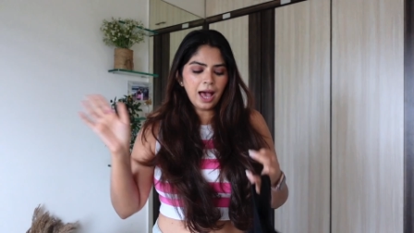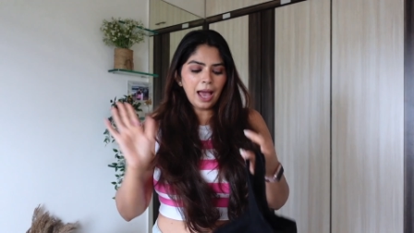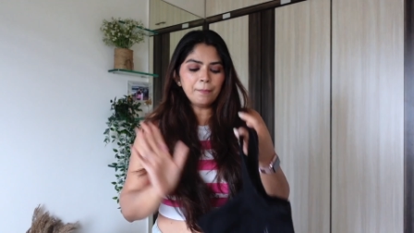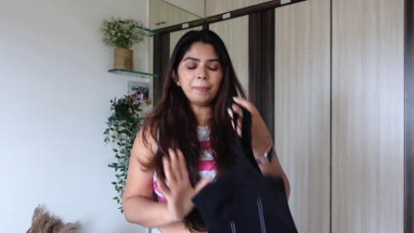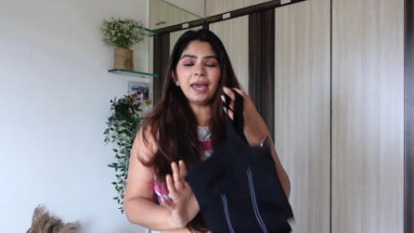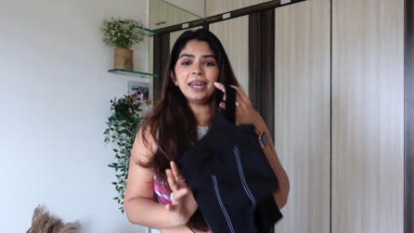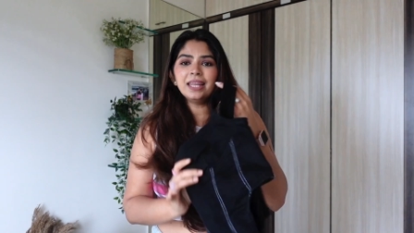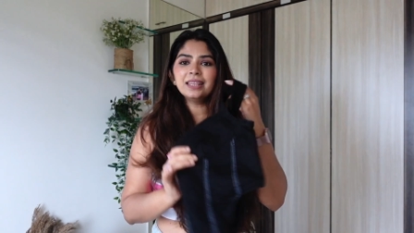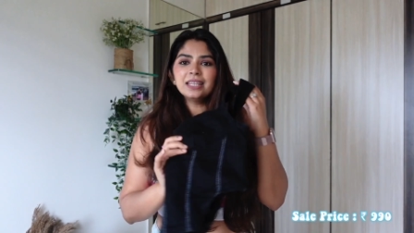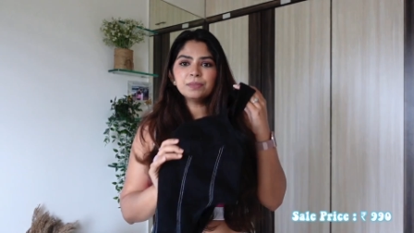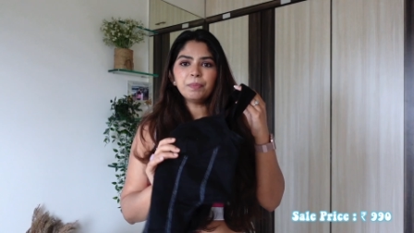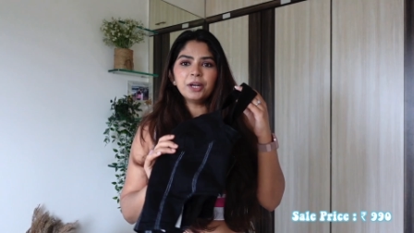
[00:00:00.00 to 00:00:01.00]
I'm pairing
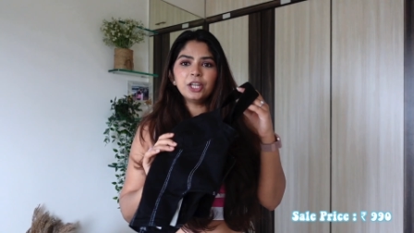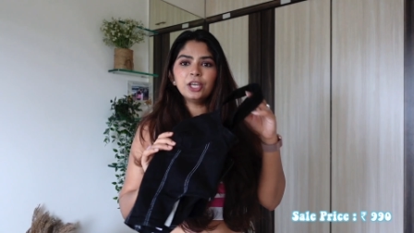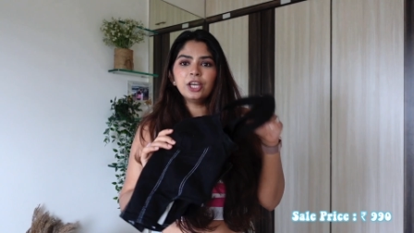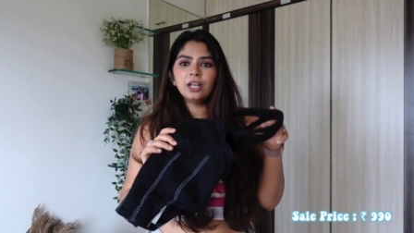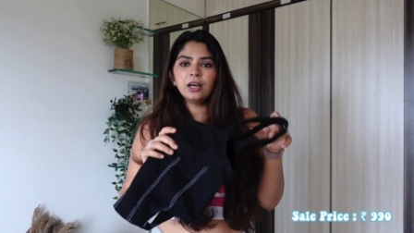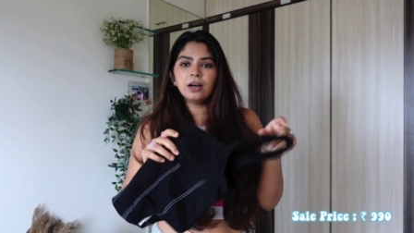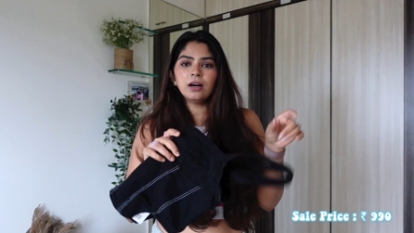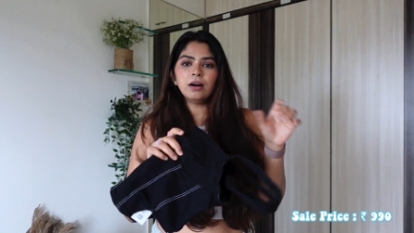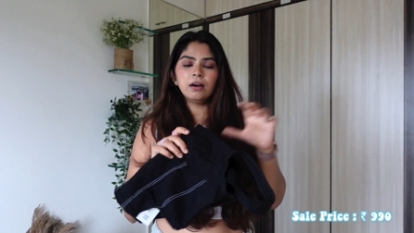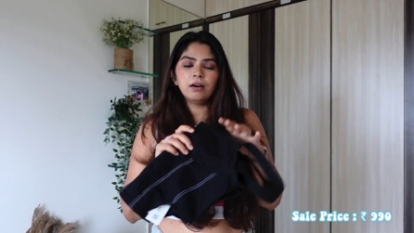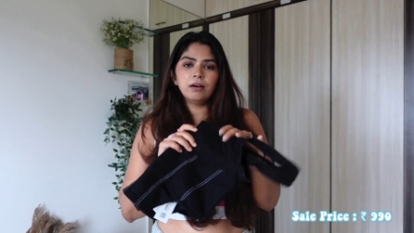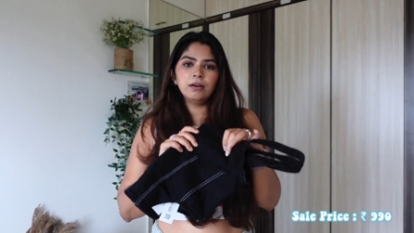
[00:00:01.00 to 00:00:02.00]
this
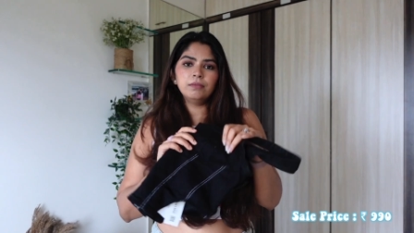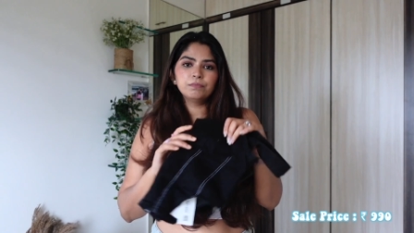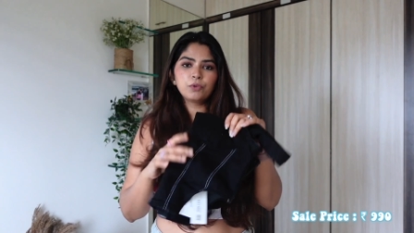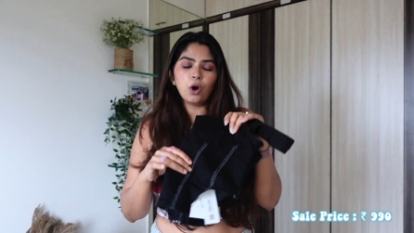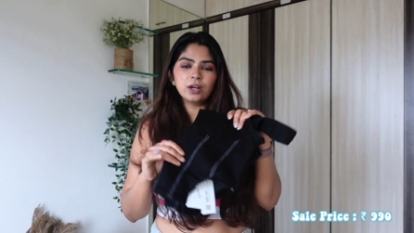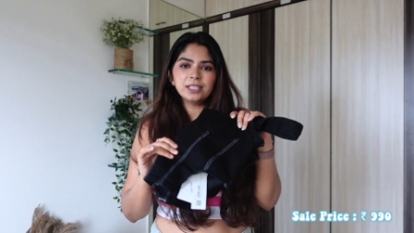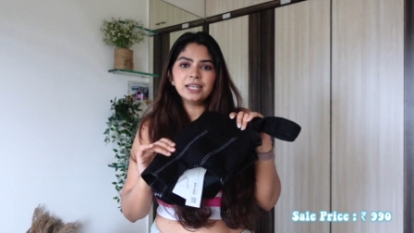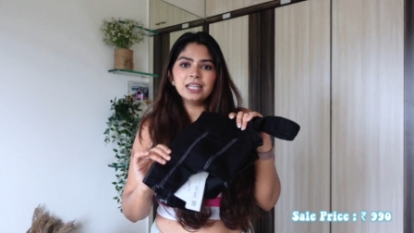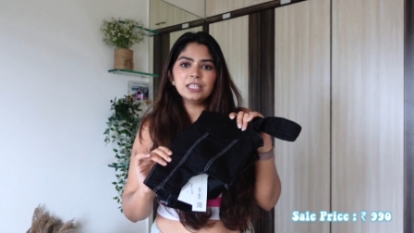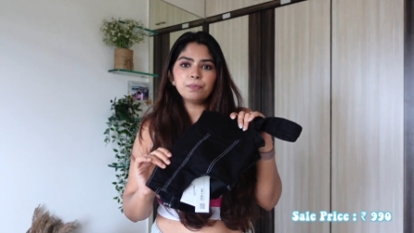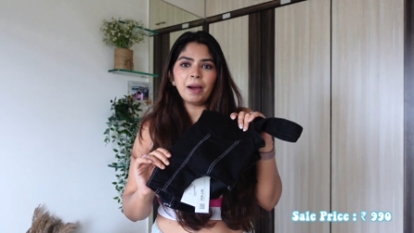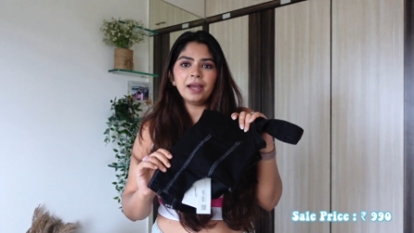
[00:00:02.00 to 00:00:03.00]
particular corset
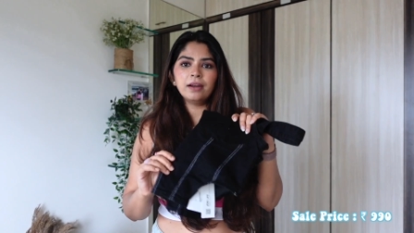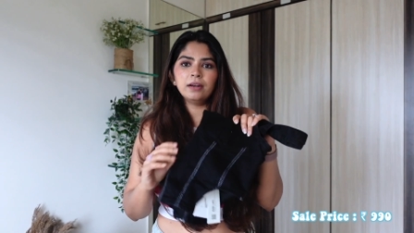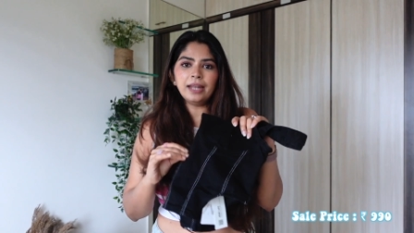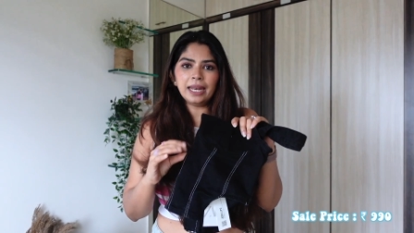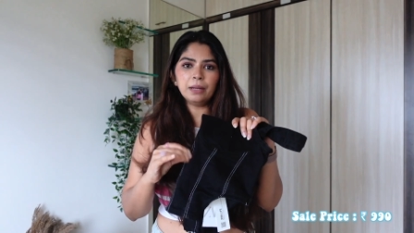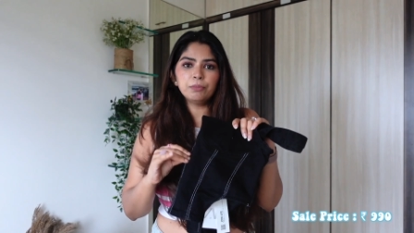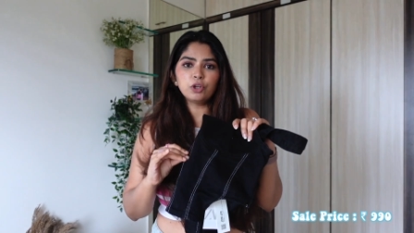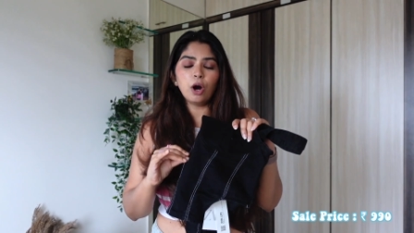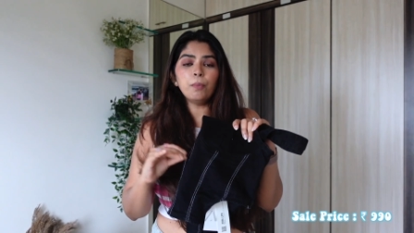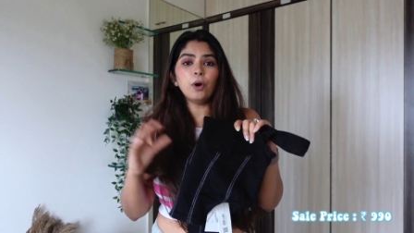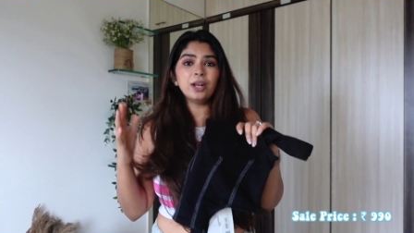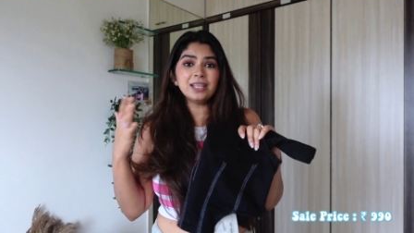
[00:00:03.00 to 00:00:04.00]
inspired denim
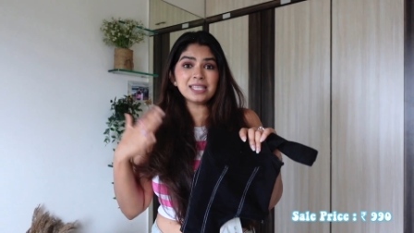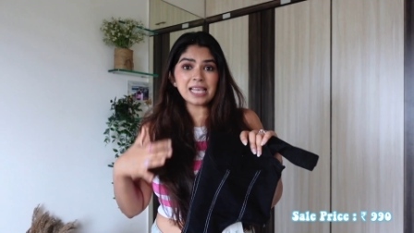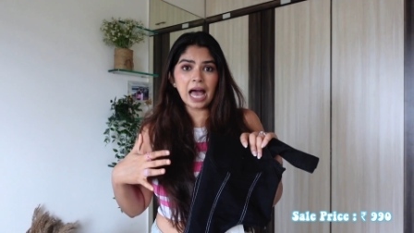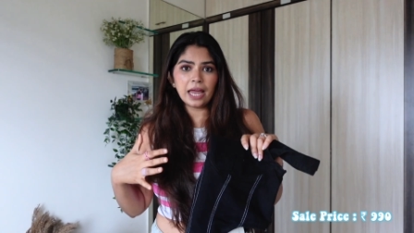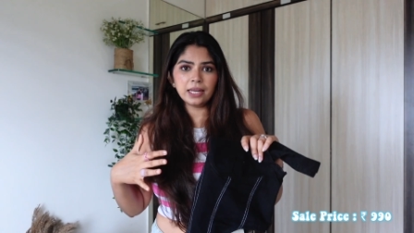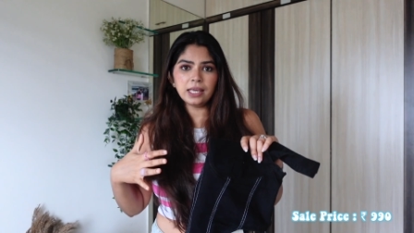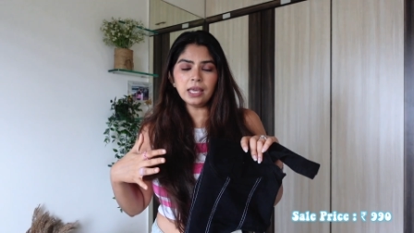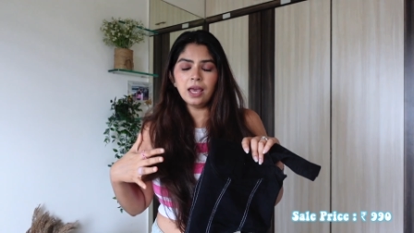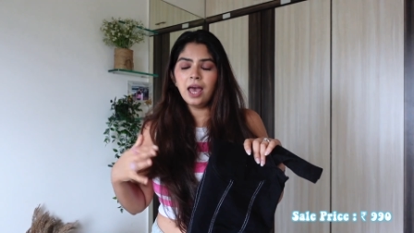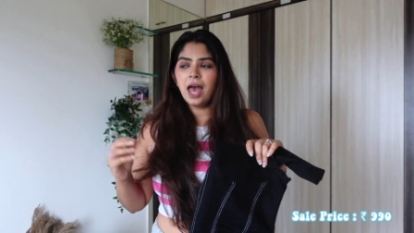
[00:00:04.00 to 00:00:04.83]
top on a sari,